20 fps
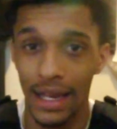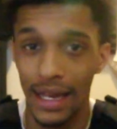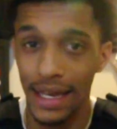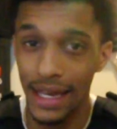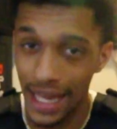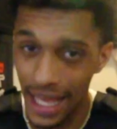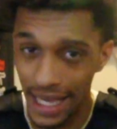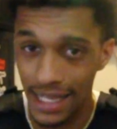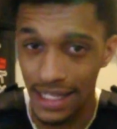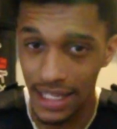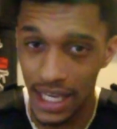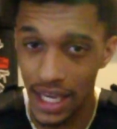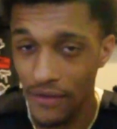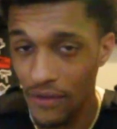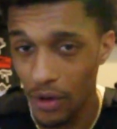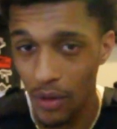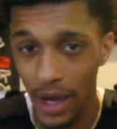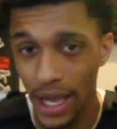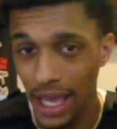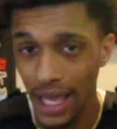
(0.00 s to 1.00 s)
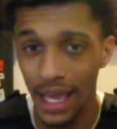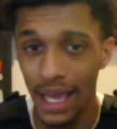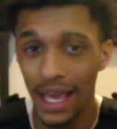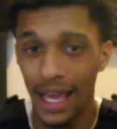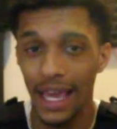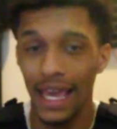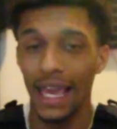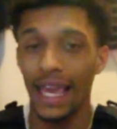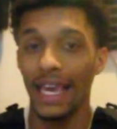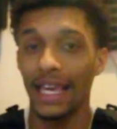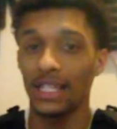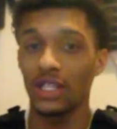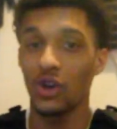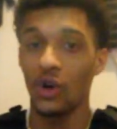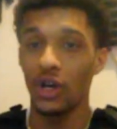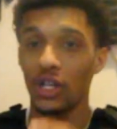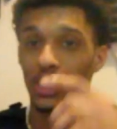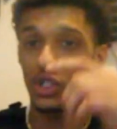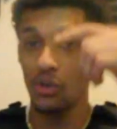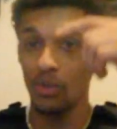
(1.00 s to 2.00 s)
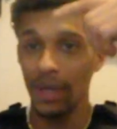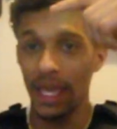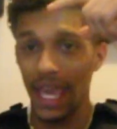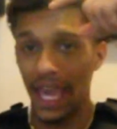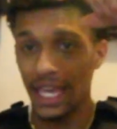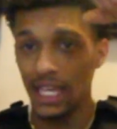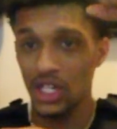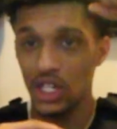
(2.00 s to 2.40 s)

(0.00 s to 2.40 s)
next giveaway is going to be a